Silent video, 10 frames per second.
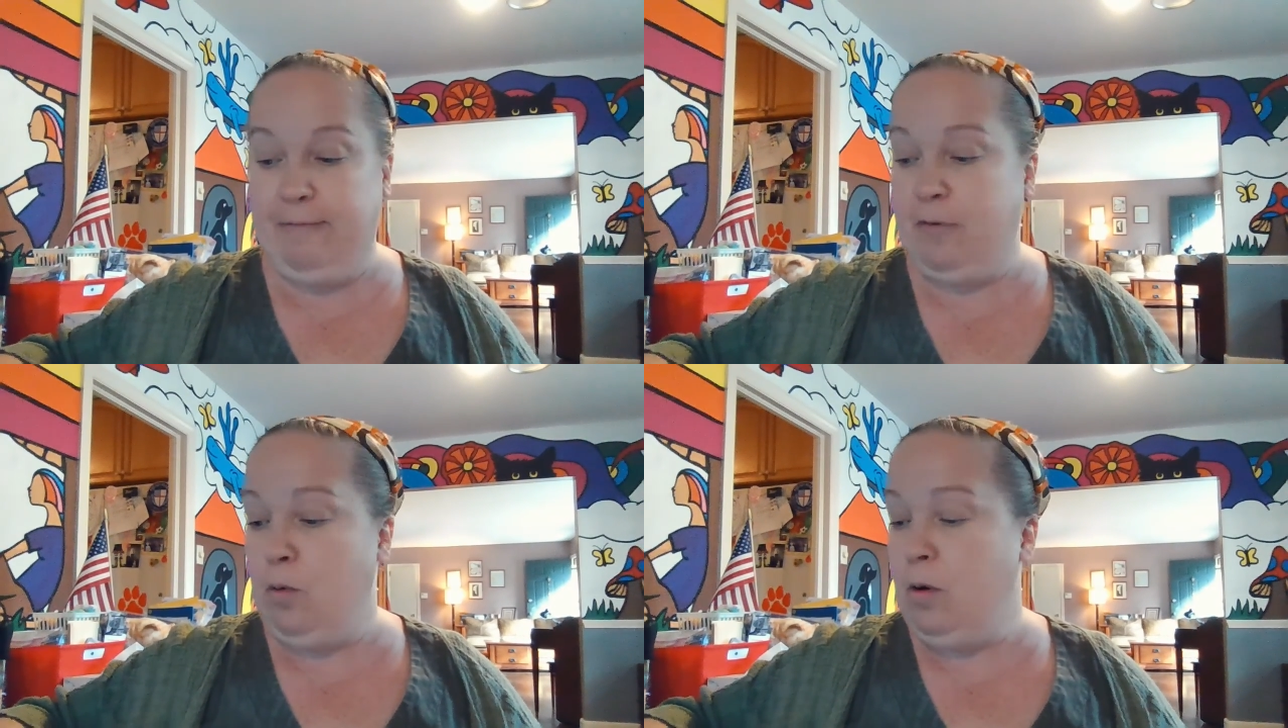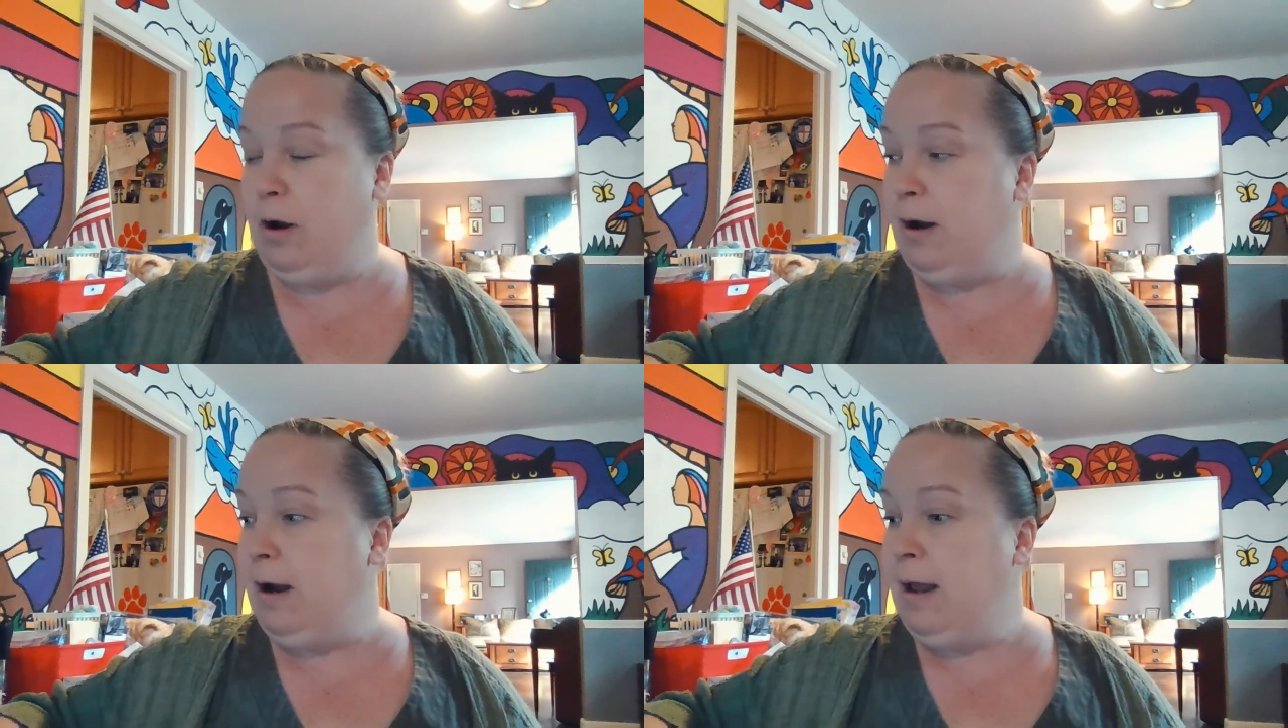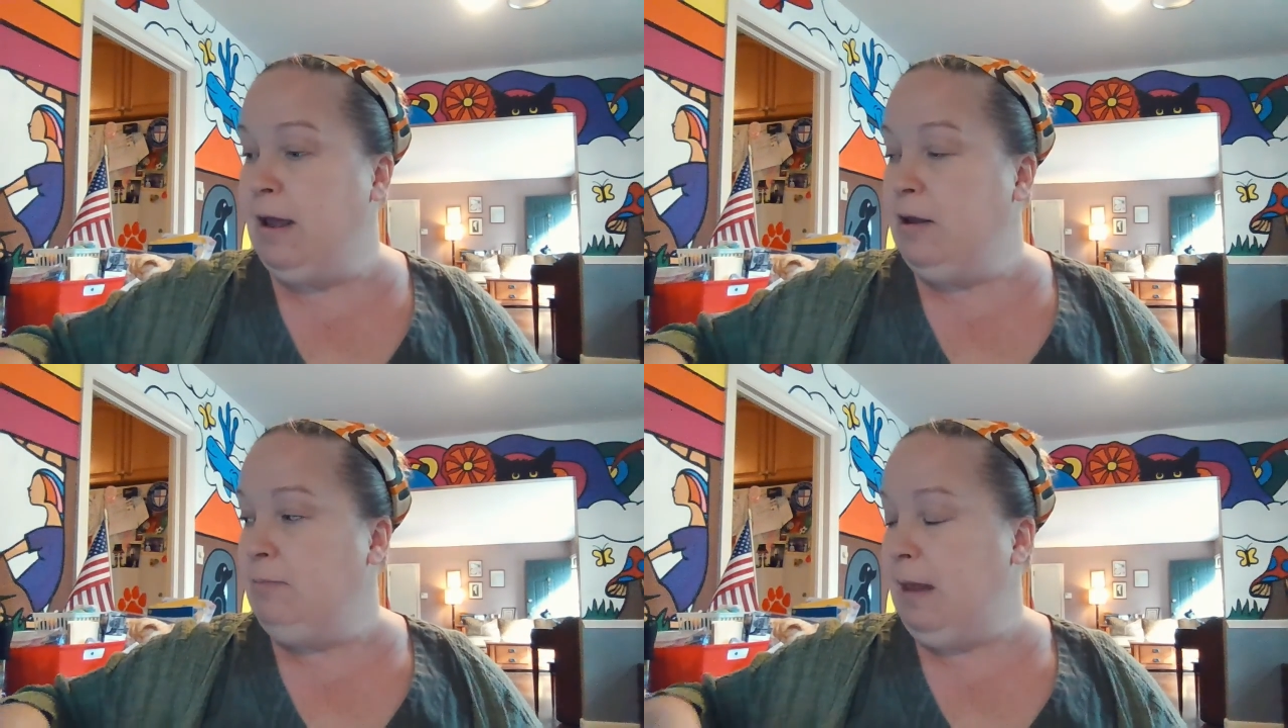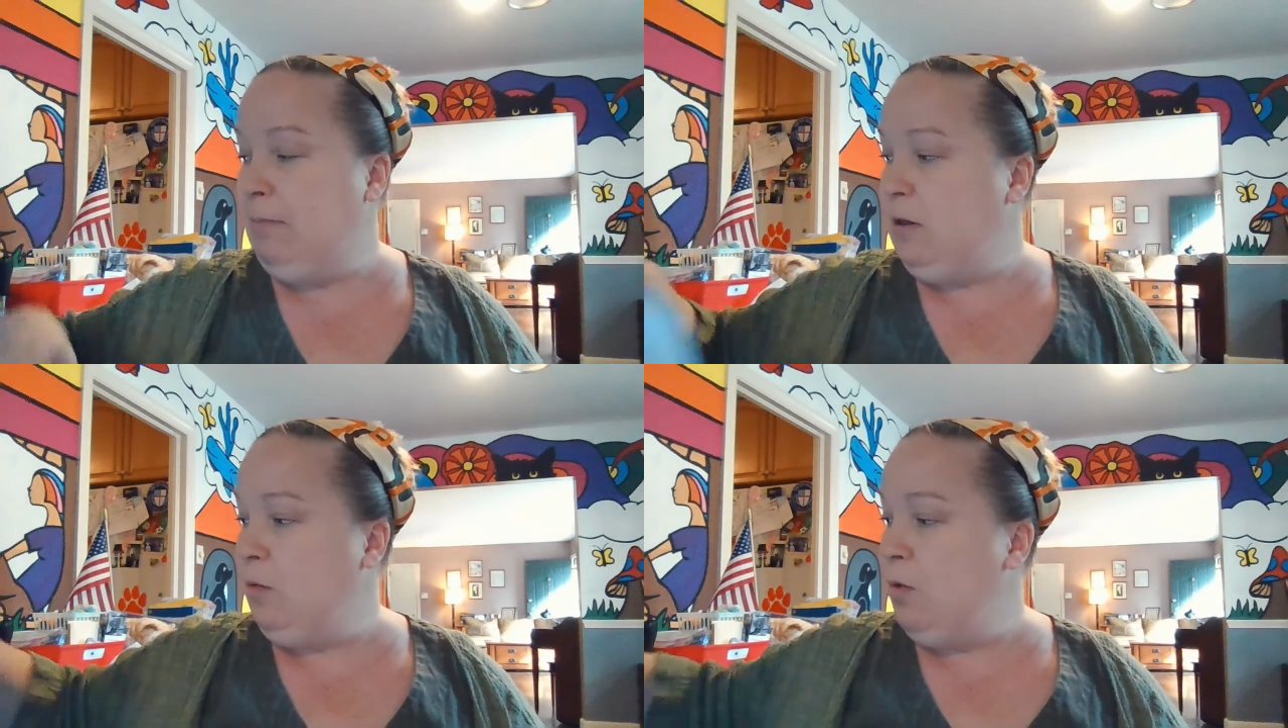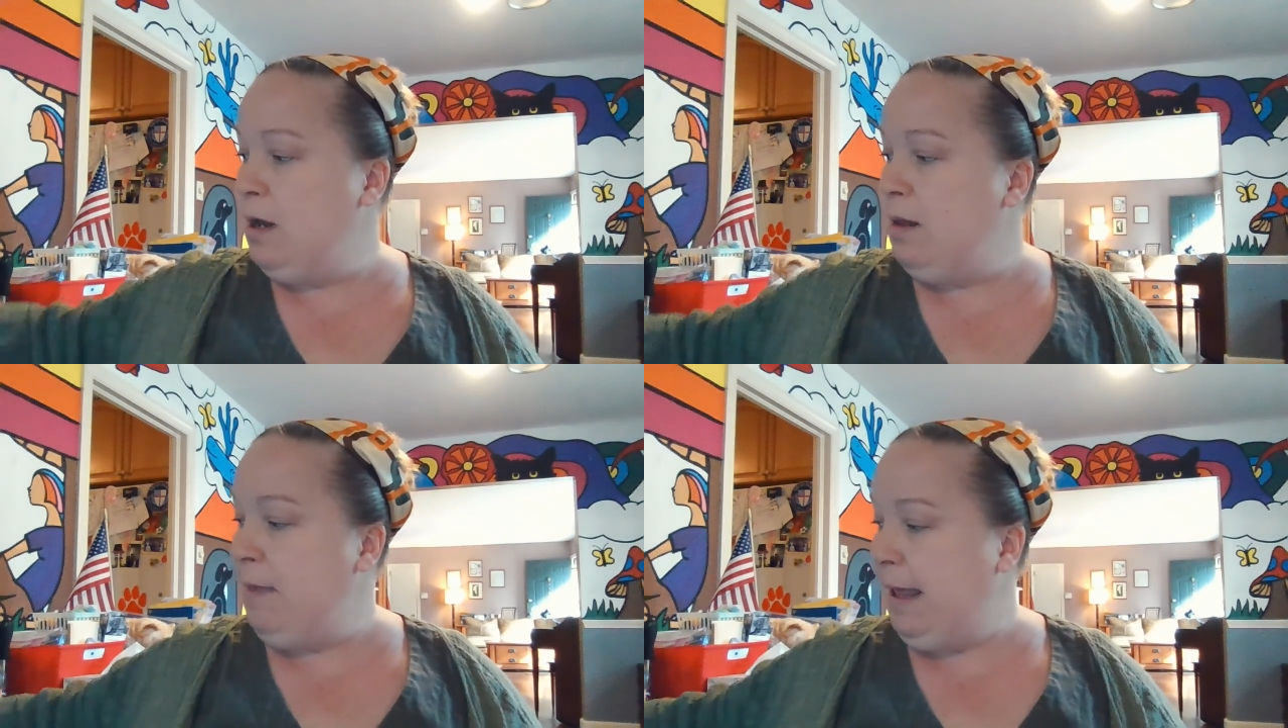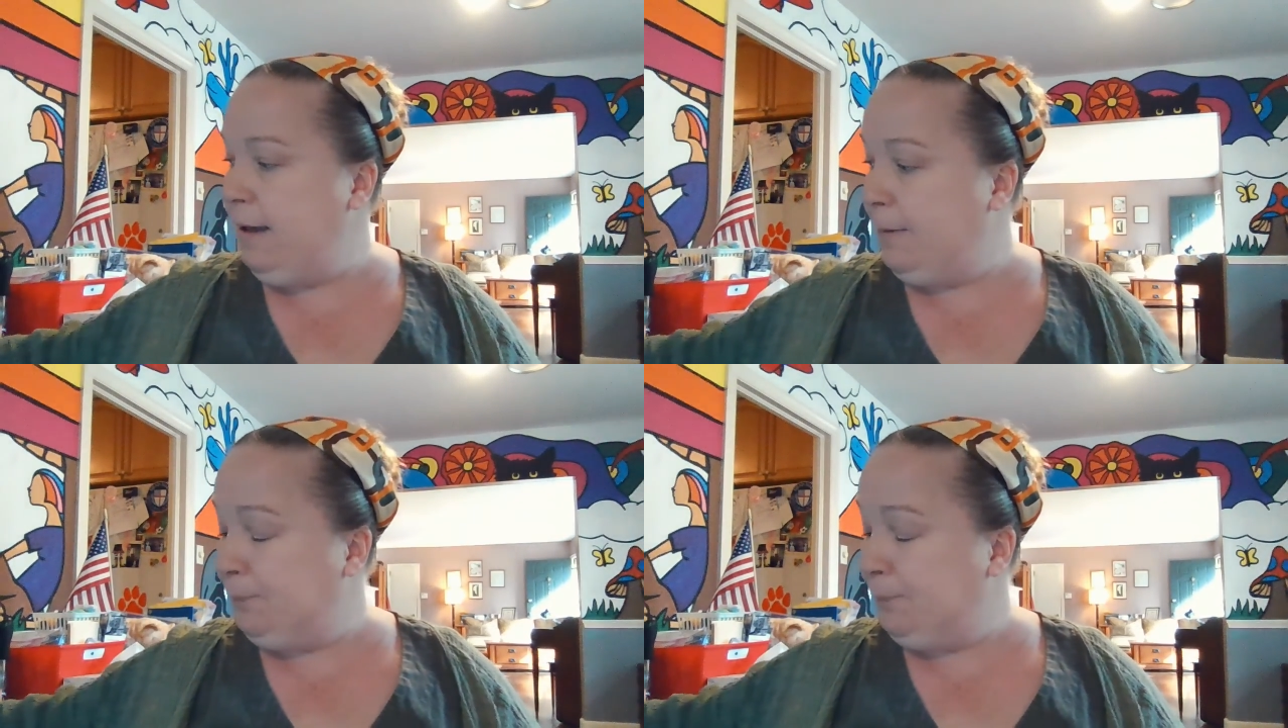or maybe you want to make